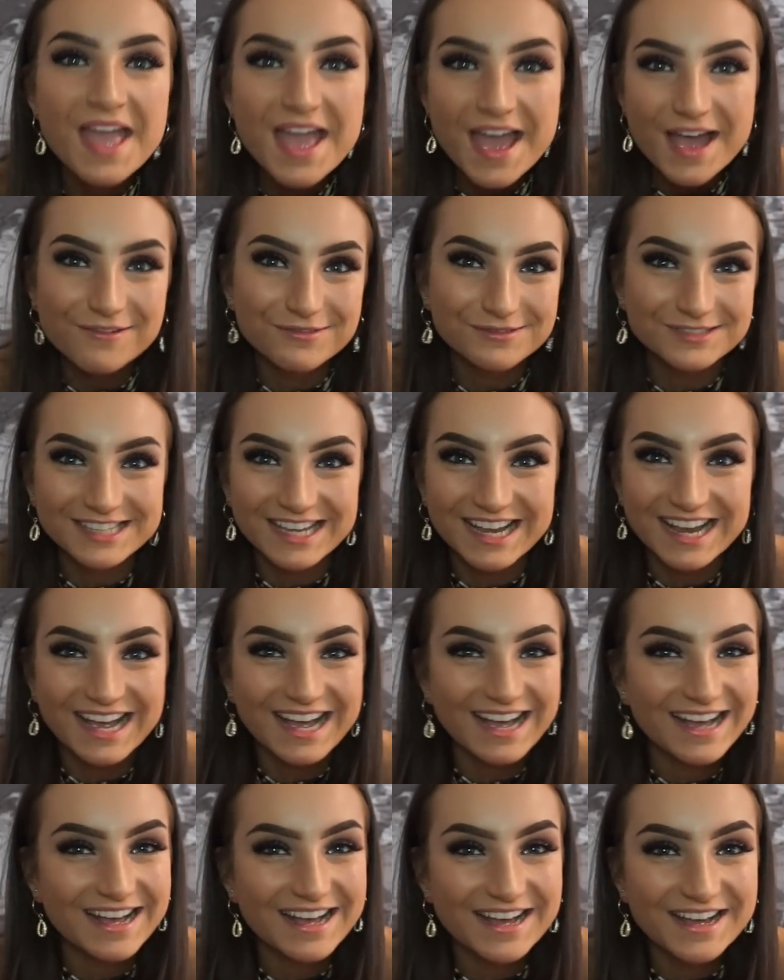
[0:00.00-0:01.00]
Everyone was like,
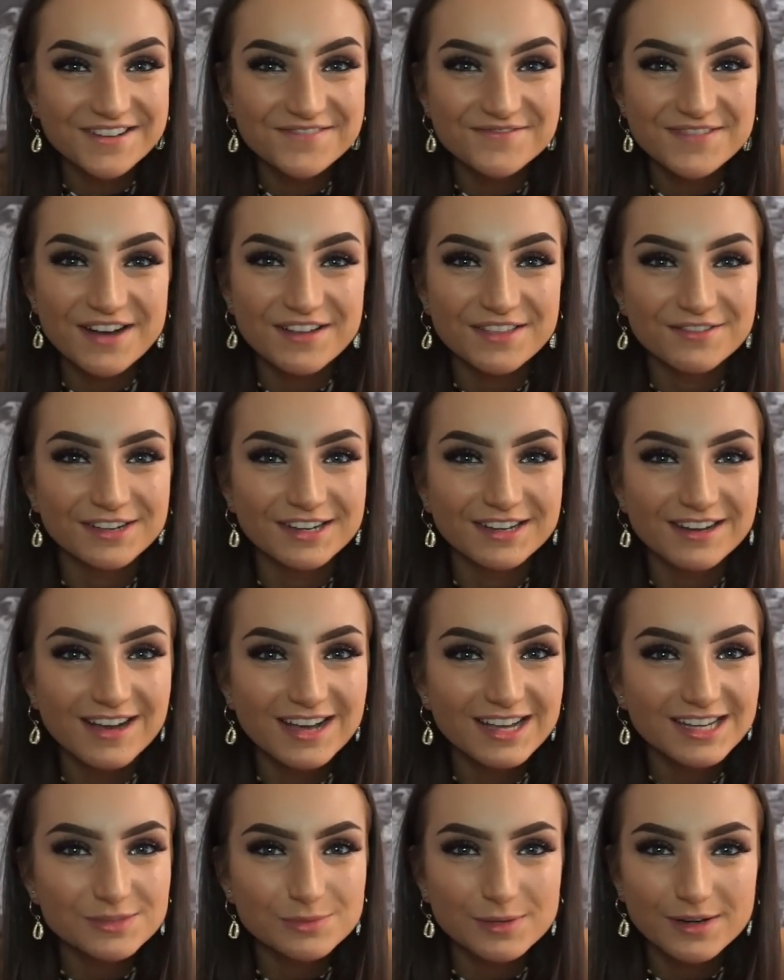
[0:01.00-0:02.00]
wow, they're really
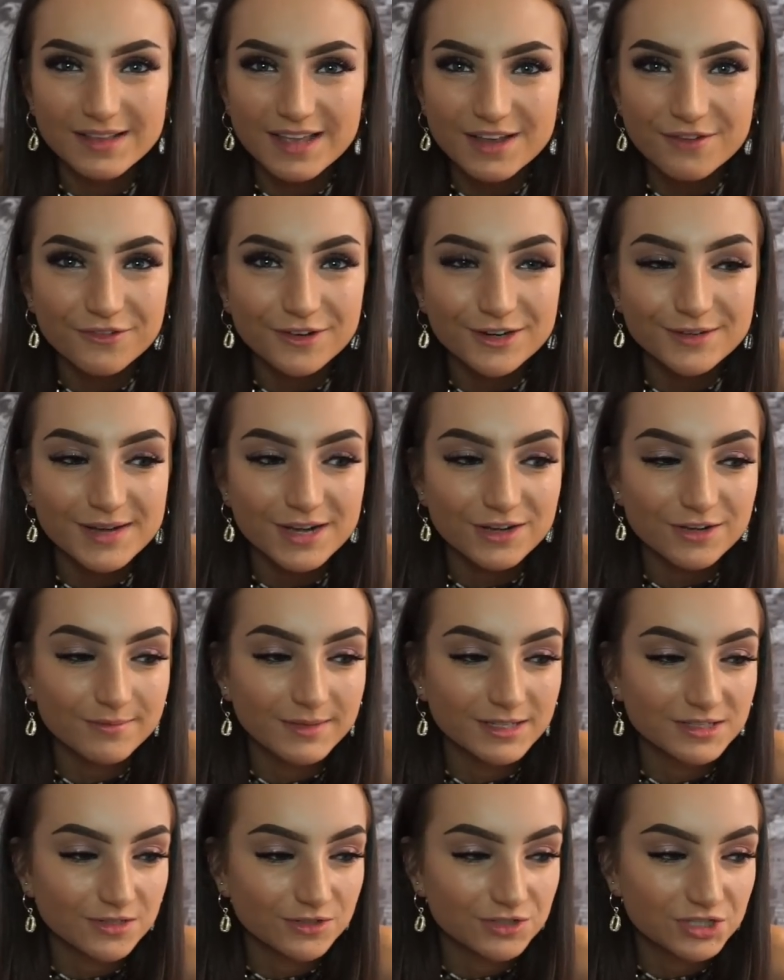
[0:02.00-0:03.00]
nice, where are they from? How come
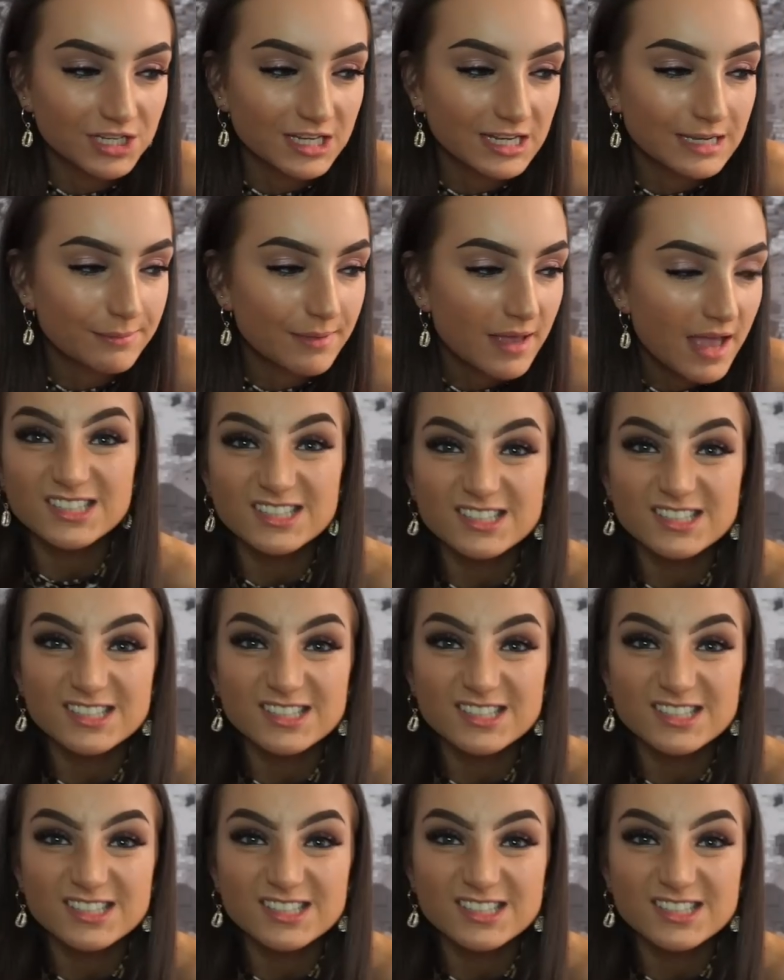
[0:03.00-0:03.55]
they're so cheap?